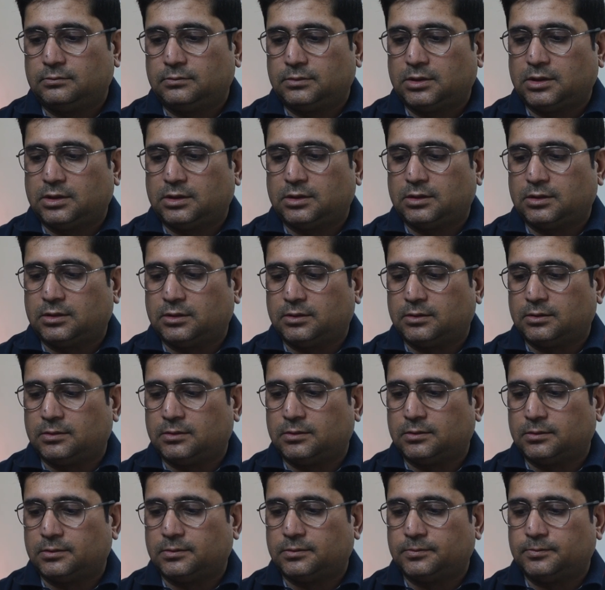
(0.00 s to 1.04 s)

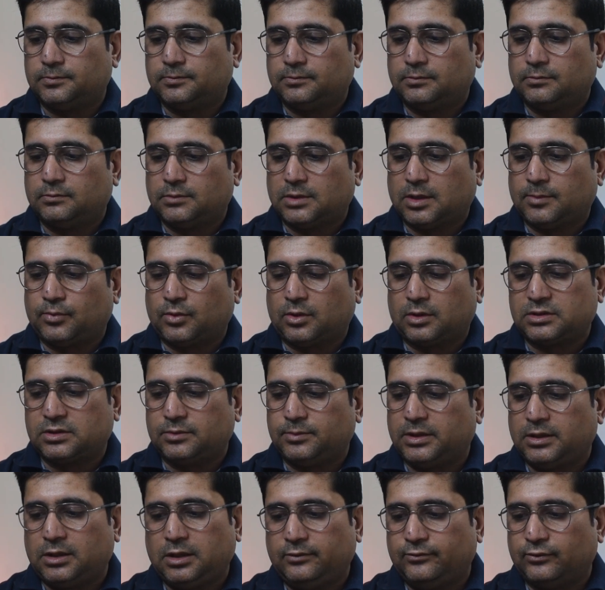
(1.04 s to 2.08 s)
uh,
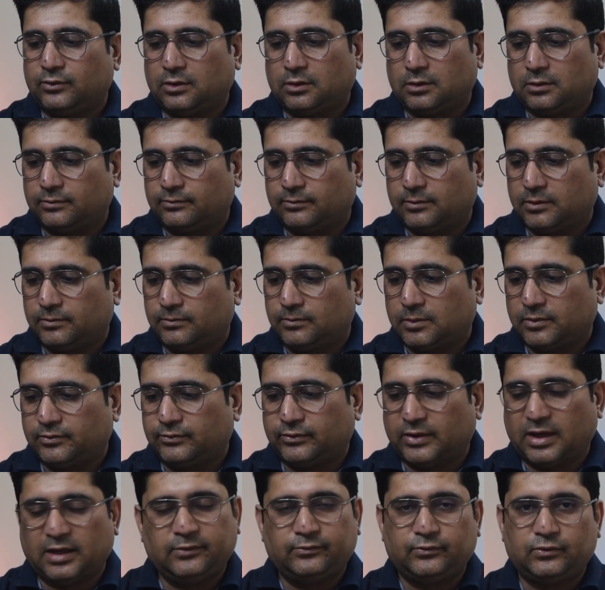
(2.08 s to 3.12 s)
approximately for
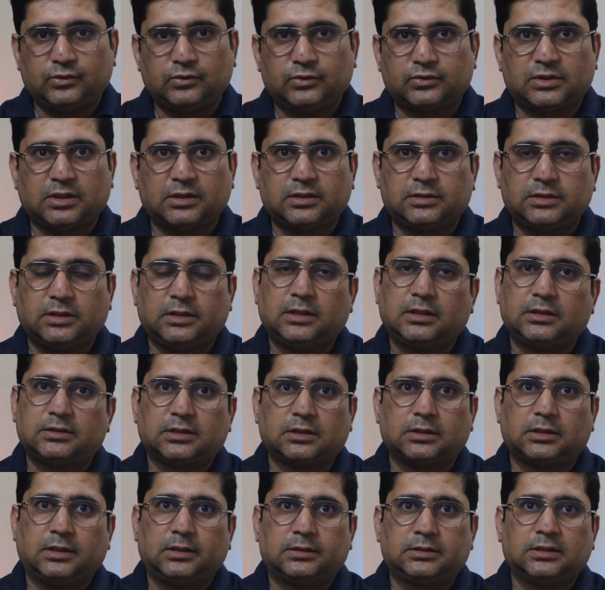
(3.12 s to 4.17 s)
5 to 6 years
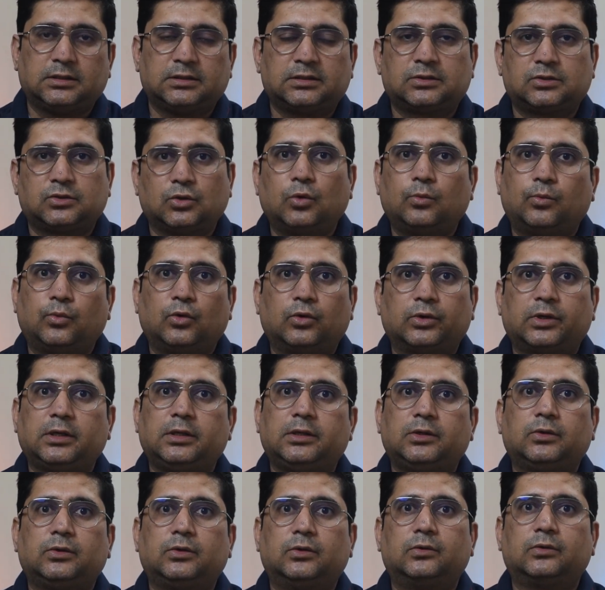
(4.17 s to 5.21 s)
it's, it's so potent
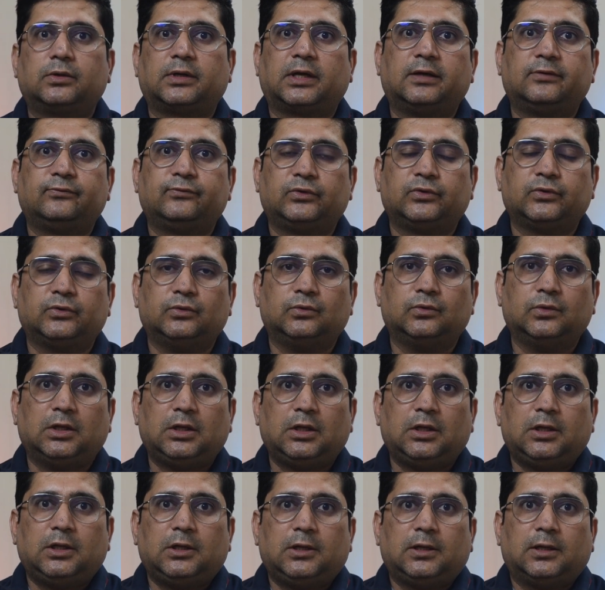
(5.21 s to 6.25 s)
you don't have to
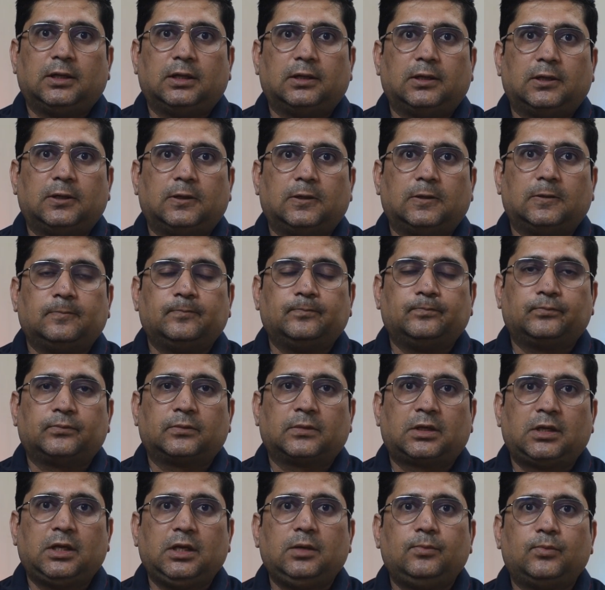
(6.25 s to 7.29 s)

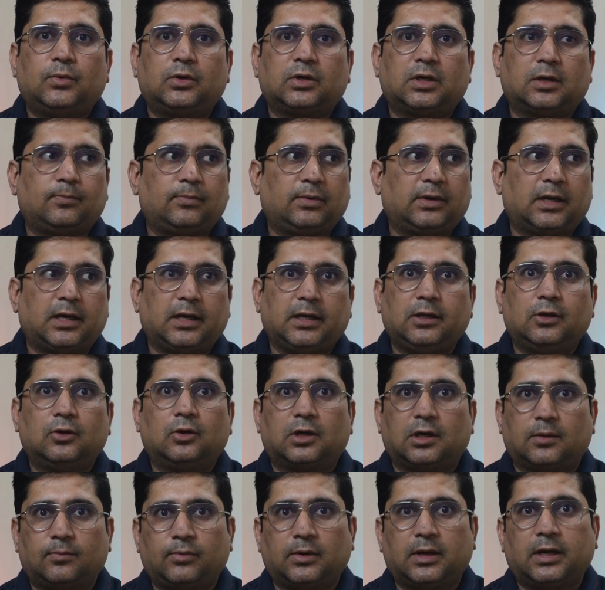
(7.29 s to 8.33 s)
um, keep on applying
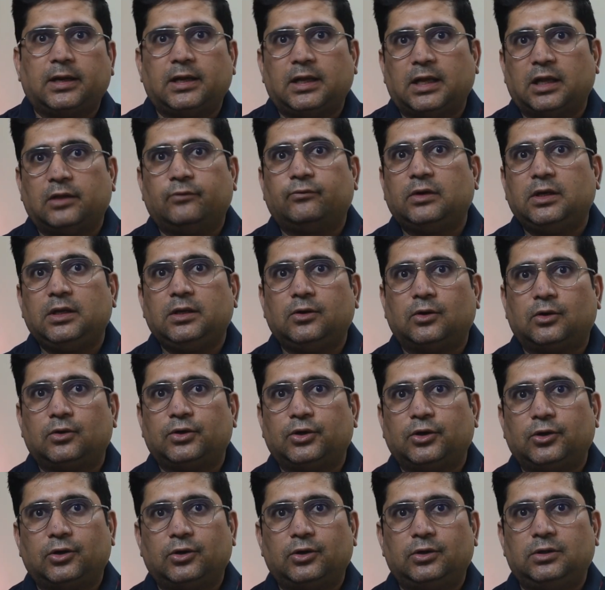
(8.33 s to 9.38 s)
or apply heavily on
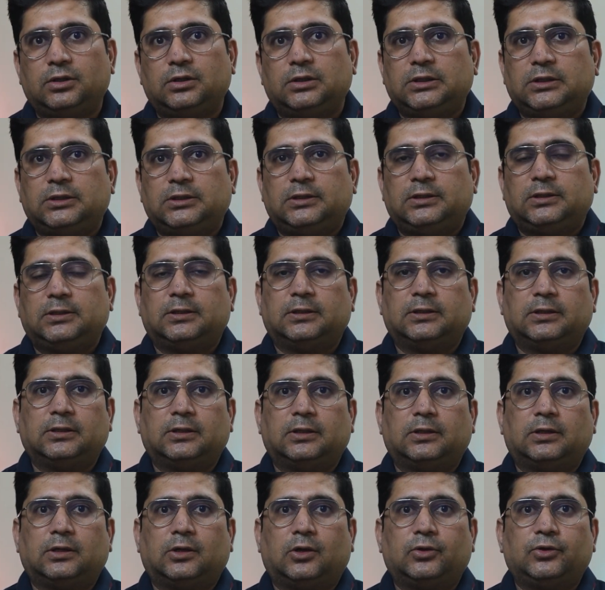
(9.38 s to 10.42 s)
your
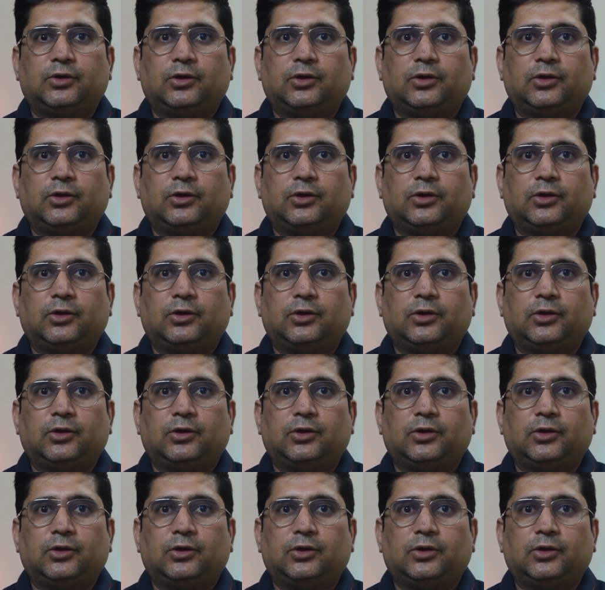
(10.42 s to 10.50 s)
uh, on